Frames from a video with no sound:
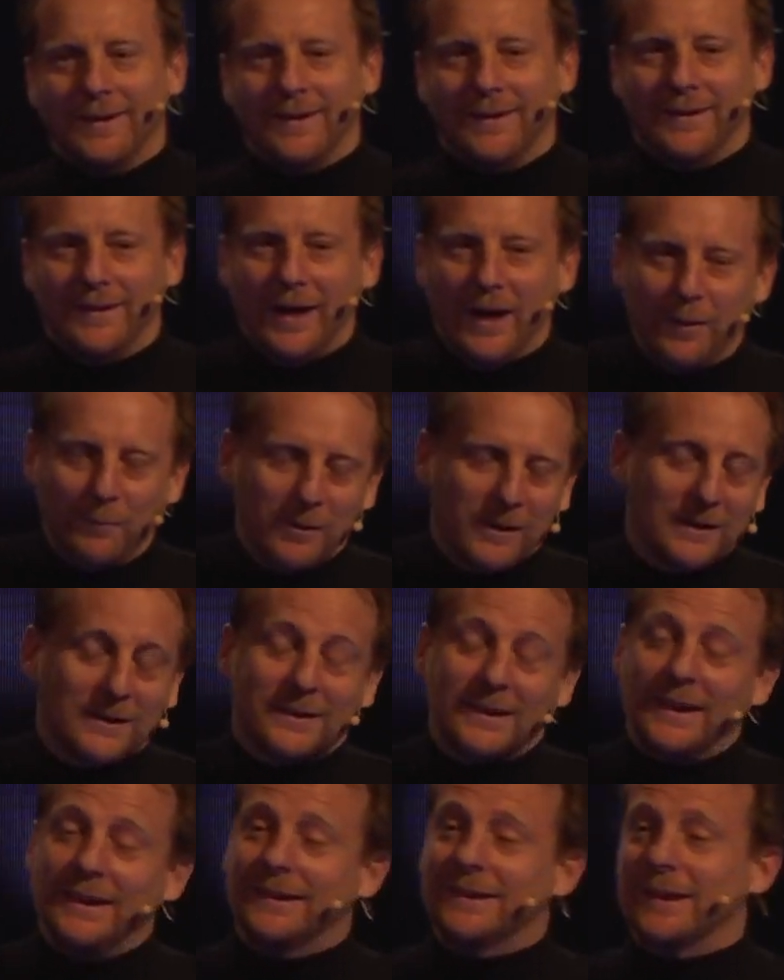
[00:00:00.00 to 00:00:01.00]
Now, I'm going to
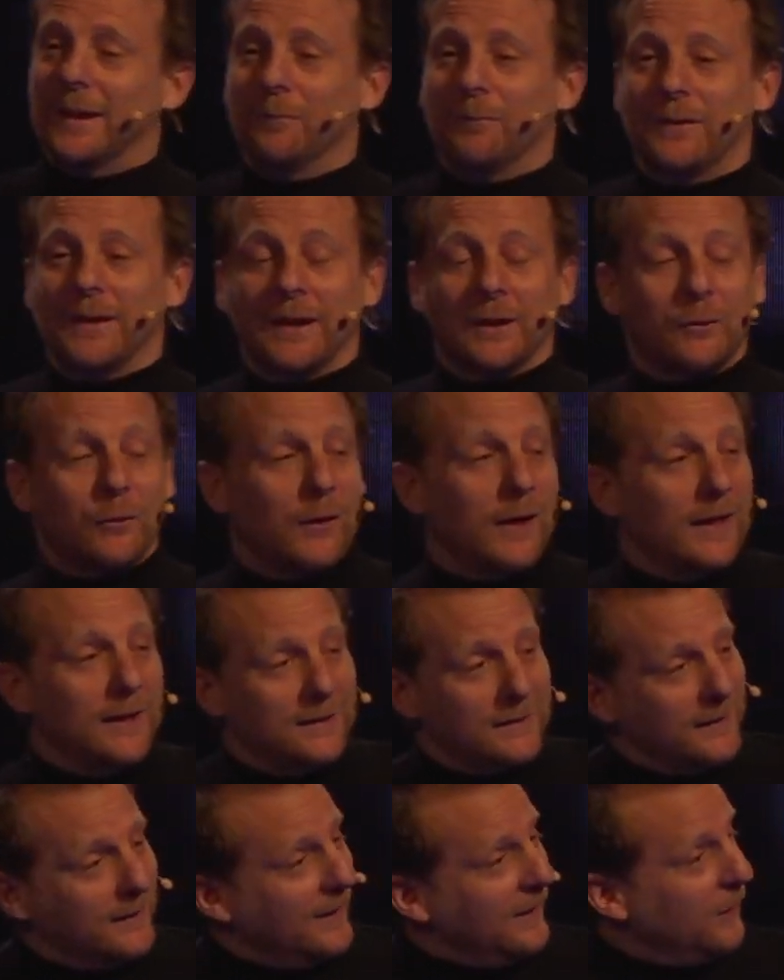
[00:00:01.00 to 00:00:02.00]
say something
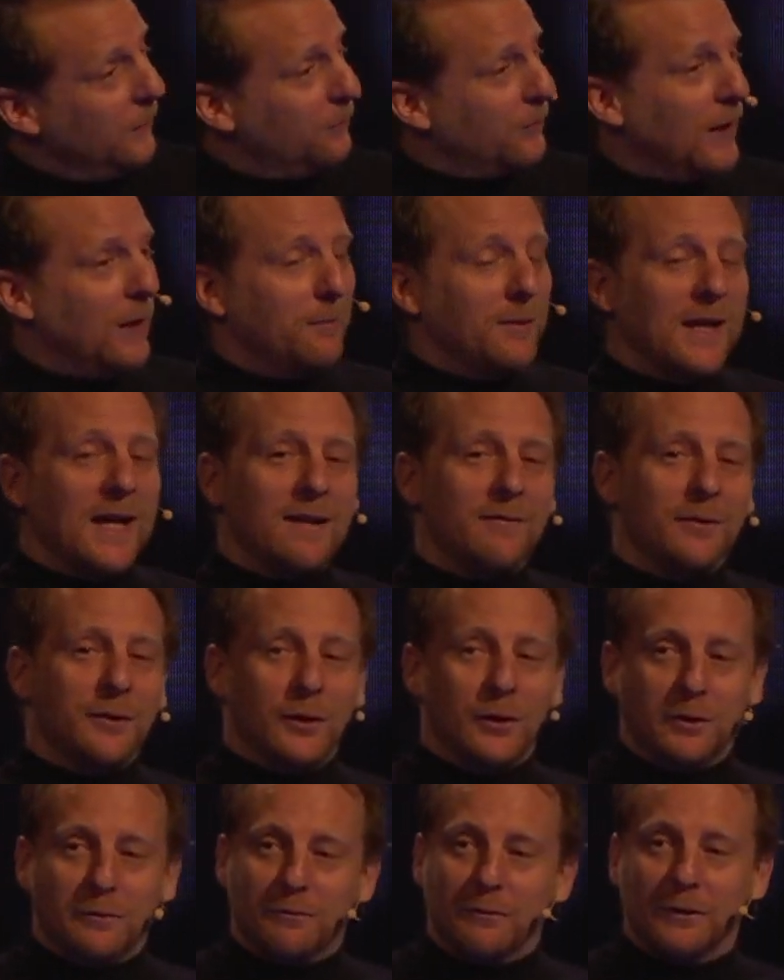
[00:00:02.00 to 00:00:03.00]
crazy that you probably haven't
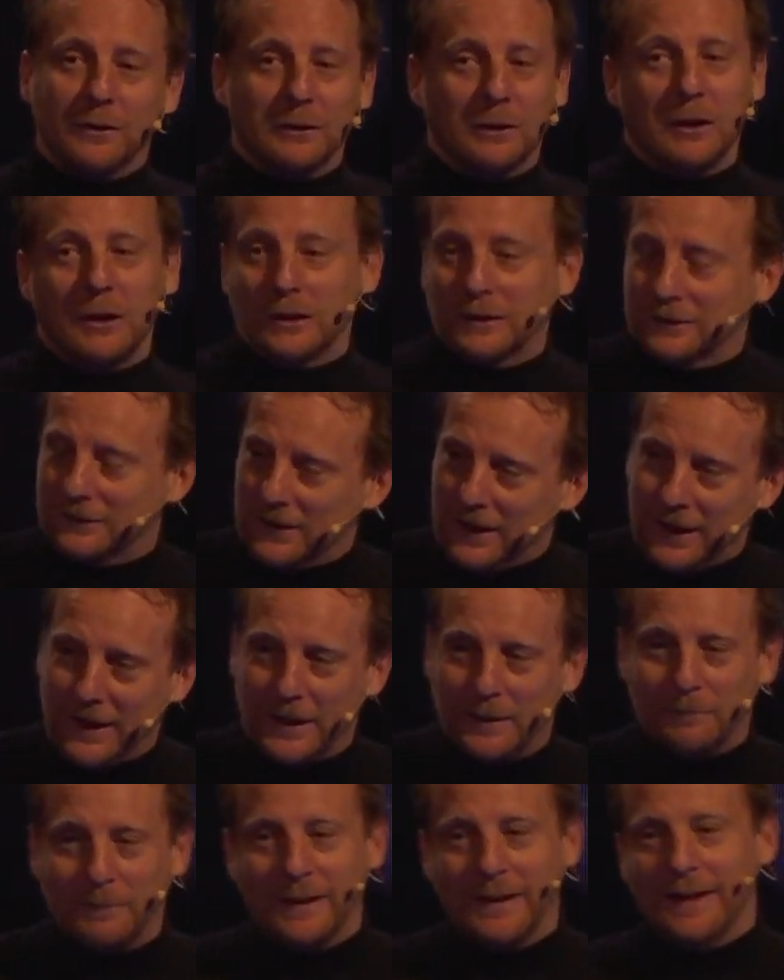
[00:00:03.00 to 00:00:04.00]
heard for a long
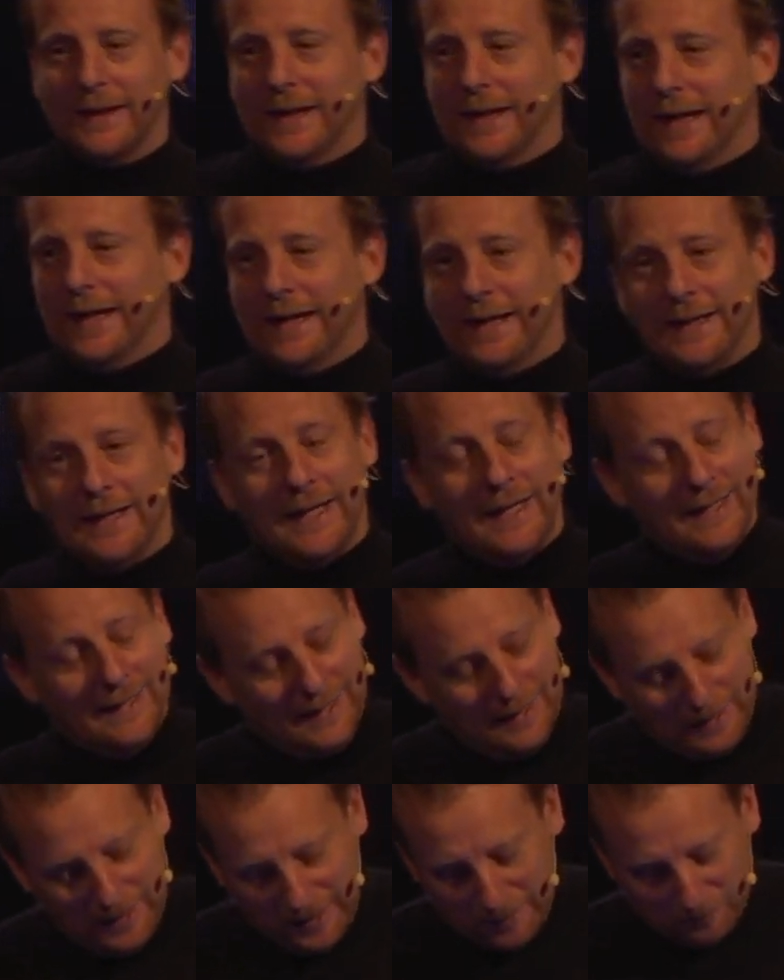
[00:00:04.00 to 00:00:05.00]
time, and
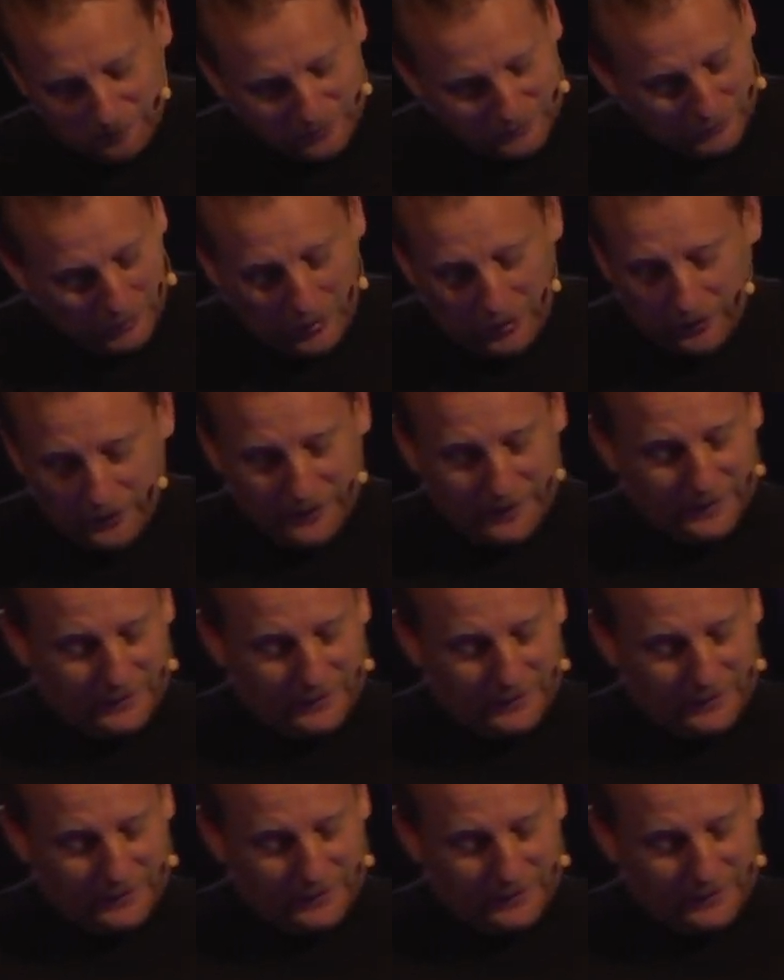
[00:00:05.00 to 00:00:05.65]
I'm sorry.